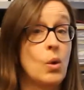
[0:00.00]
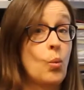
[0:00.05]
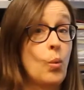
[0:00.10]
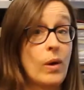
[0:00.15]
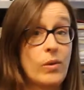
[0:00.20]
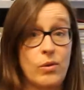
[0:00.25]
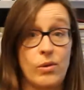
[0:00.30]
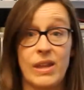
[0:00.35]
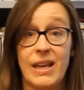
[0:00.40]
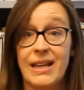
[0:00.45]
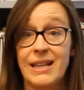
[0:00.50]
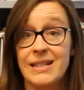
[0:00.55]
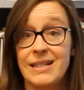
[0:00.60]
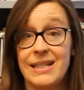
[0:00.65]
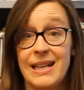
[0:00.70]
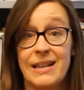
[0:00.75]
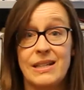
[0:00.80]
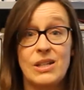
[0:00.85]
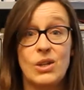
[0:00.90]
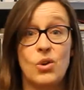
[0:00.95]
whether they
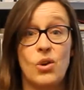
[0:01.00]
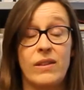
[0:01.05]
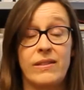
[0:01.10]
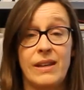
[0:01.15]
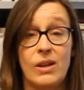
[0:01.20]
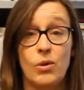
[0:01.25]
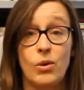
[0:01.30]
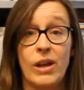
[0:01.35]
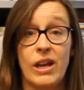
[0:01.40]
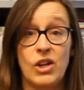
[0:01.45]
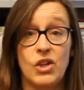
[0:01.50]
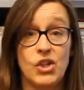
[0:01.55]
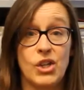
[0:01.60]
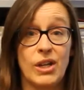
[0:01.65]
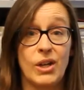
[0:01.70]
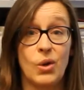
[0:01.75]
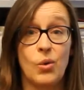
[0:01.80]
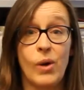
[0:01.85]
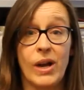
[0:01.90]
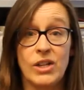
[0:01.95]
consented on the
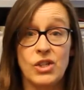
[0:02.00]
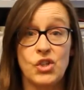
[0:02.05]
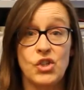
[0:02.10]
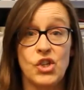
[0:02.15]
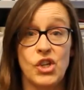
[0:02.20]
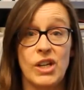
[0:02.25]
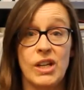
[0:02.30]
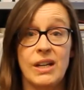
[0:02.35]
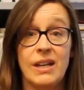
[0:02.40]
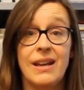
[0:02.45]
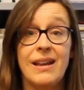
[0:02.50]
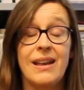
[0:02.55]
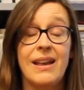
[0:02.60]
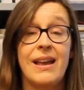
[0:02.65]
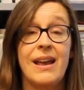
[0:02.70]
occasion in question,